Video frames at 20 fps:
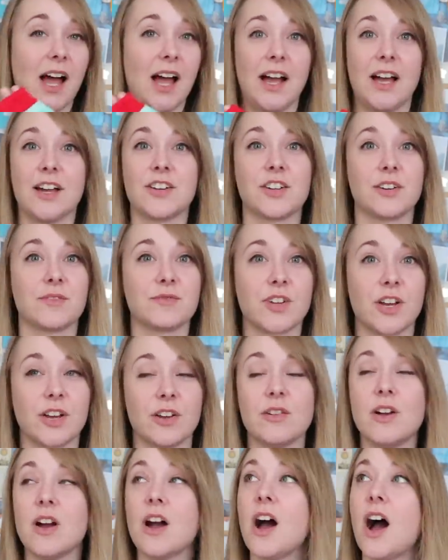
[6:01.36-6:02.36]
I don't
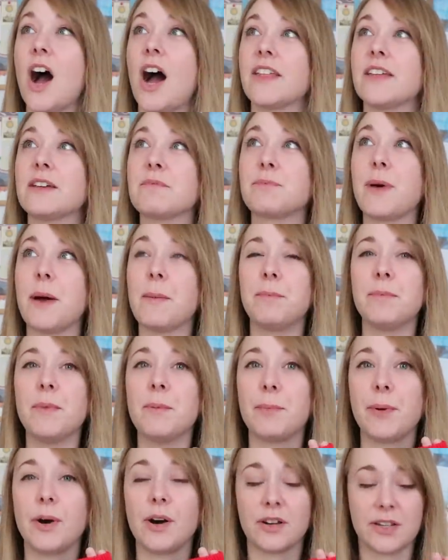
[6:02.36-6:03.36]
know. I think
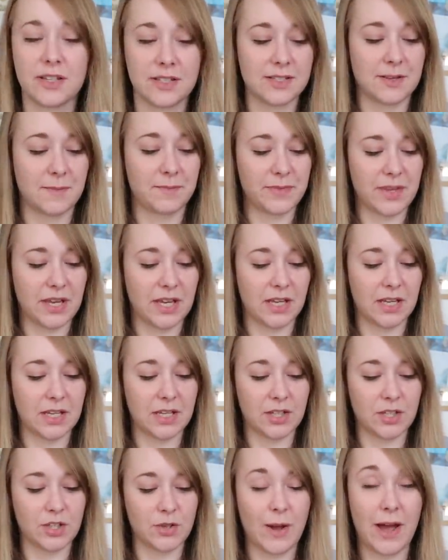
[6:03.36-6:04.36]
peppermint bark is something
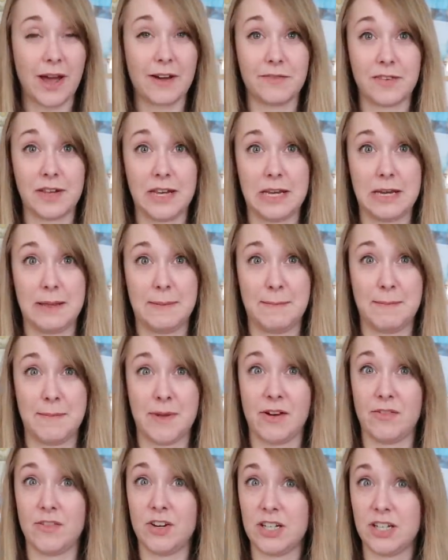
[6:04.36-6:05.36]
you have in
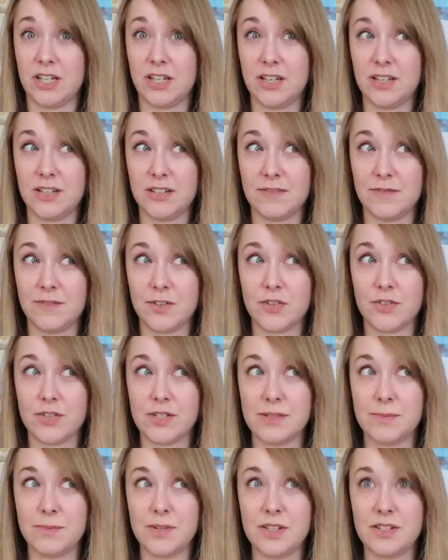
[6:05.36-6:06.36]
America for
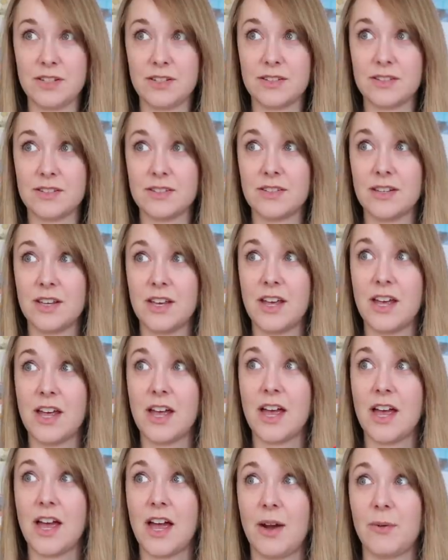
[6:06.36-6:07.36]
Christmas,
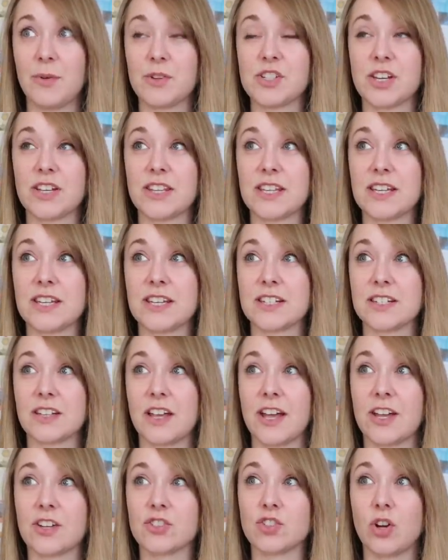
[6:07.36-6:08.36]
which I think is
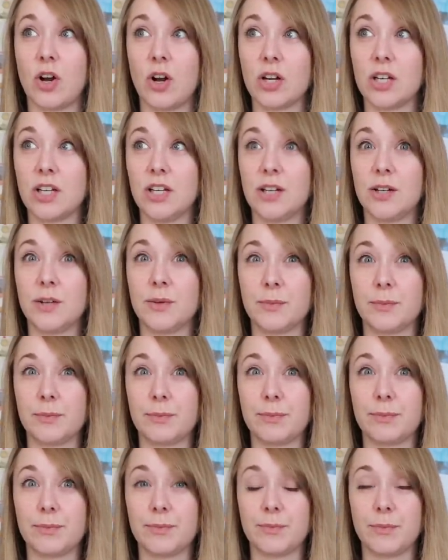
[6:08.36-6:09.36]
like chocolate
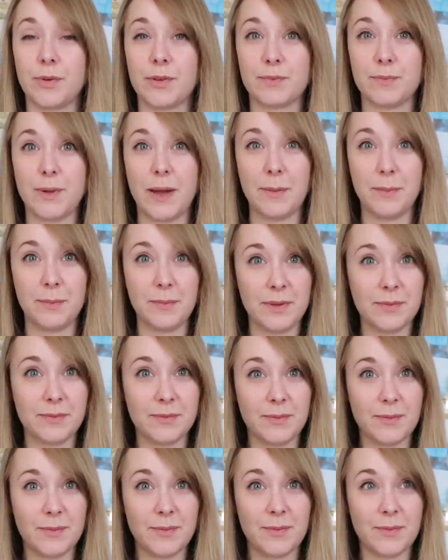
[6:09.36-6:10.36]
with
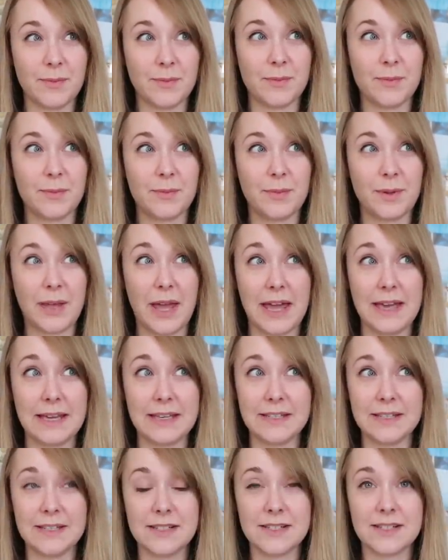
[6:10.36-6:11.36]
peppermint
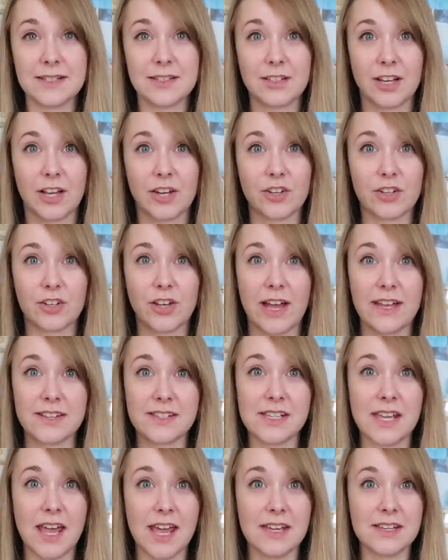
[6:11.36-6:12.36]
canes, like
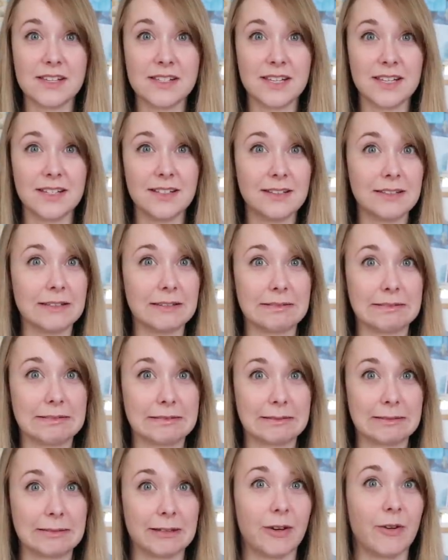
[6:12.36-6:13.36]
candy canes in. I
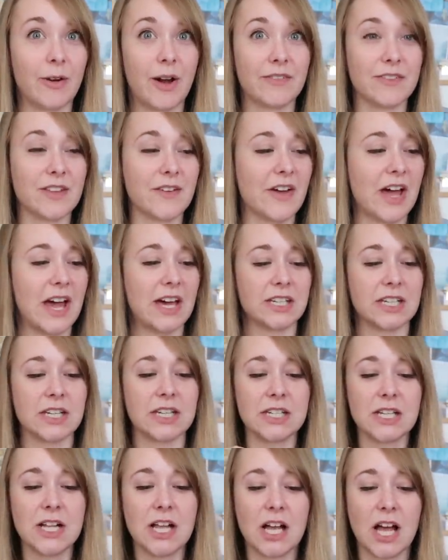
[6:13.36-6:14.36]
don't know. I've never had
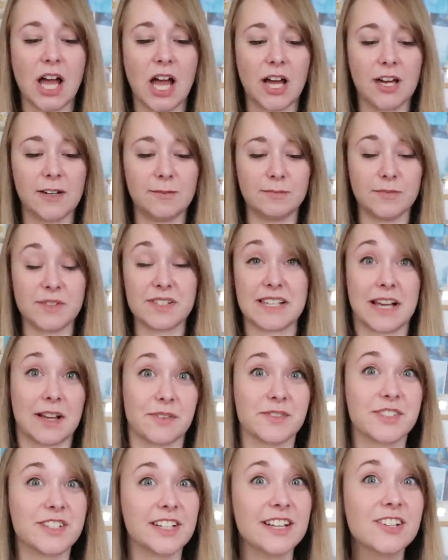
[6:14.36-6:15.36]
it.
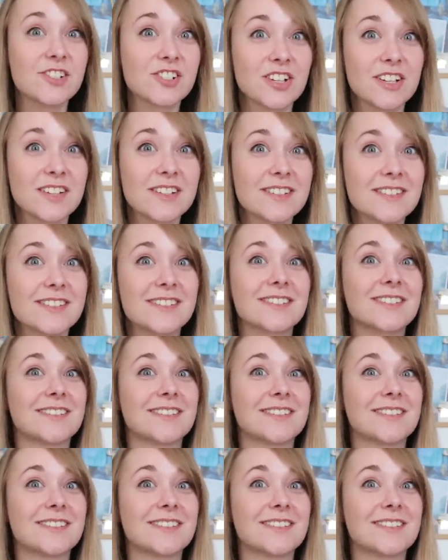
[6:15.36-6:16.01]
Sounds delicious.